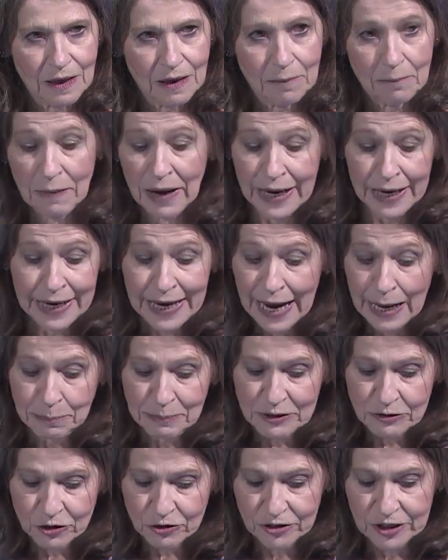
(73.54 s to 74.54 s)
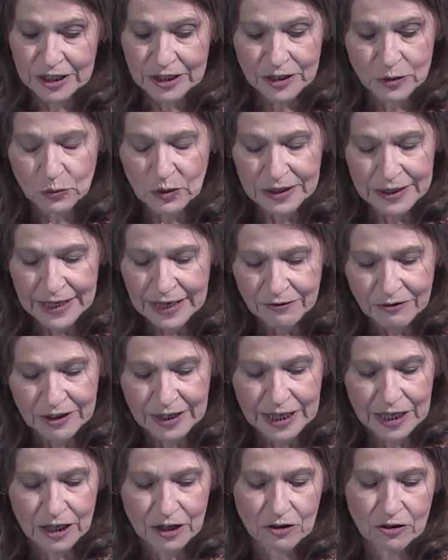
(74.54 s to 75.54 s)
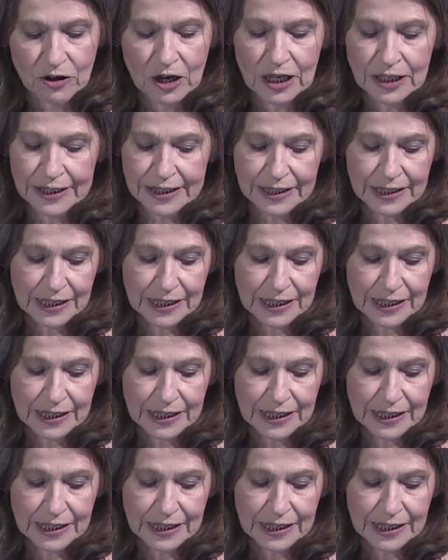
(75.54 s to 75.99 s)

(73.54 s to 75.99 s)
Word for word: My apple trees will never get across